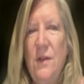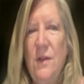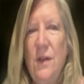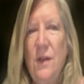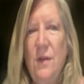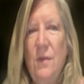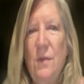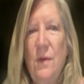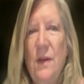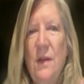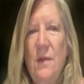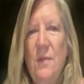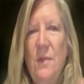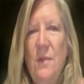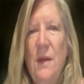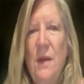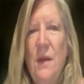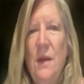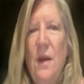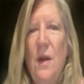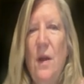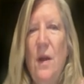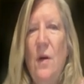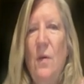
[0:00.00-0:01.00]
to the rib,
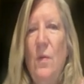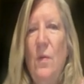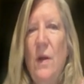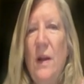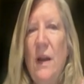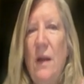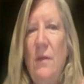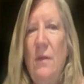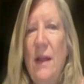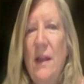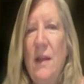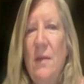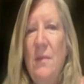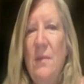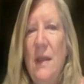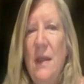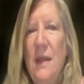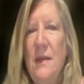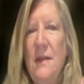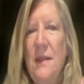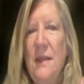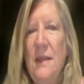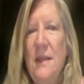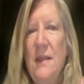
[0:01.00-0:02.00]
what I
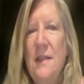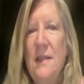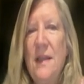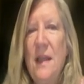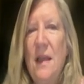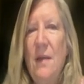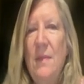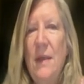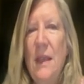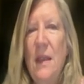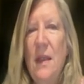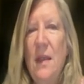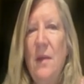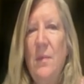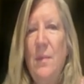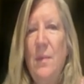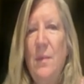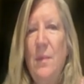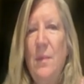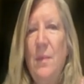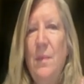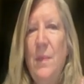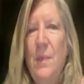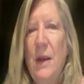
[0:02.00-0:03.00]
recommend is coming
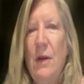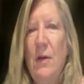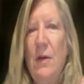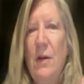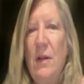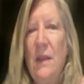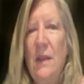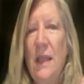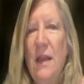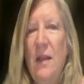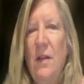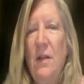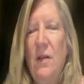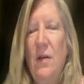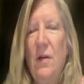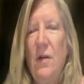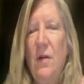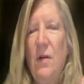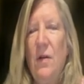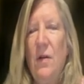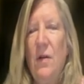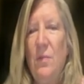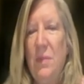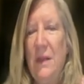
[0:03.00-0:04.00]
parallel
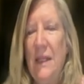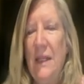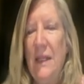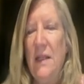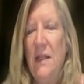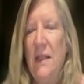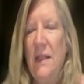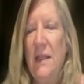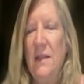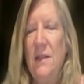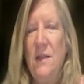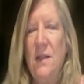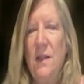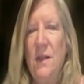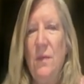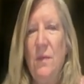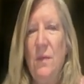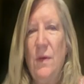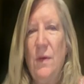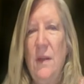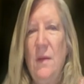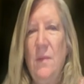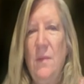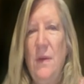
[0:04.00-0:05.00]
or obliquely to the
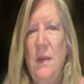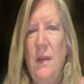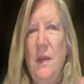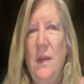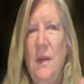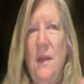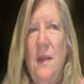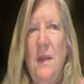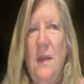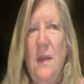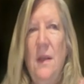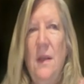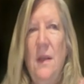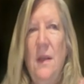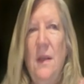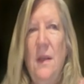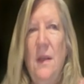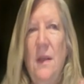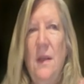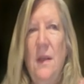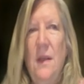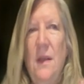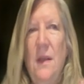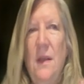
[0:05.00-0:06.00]
rib.
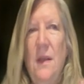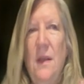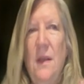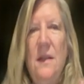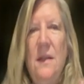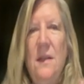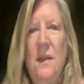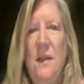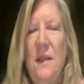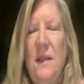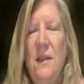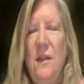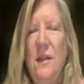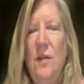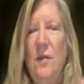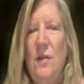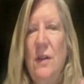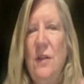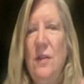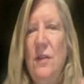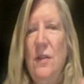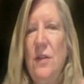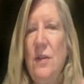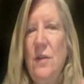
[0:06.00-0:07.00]
And that
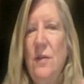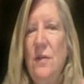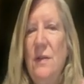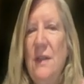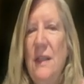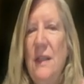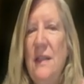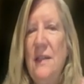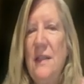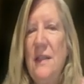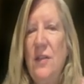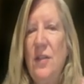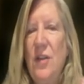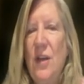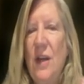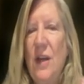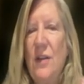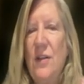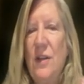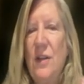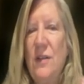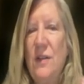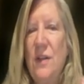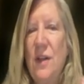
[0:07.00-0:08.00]
you can do these
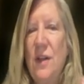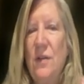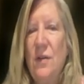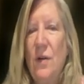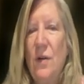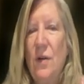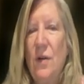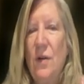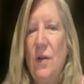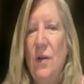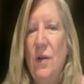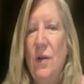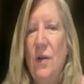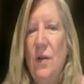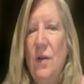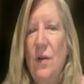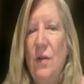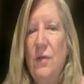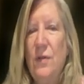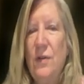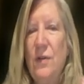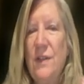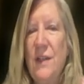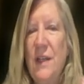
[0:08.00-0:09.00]
injections under
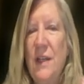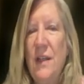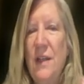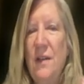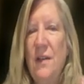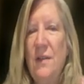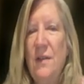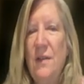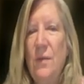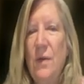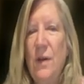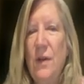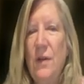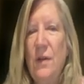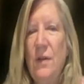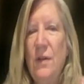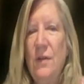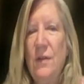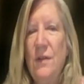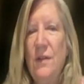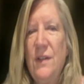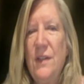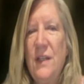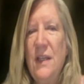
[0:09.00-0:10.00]
ultrasound,
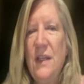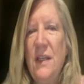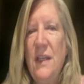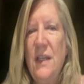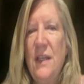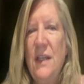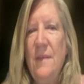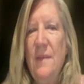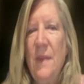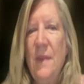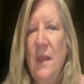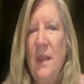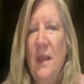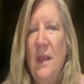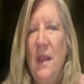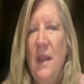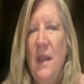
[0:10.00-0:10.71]
where you'll see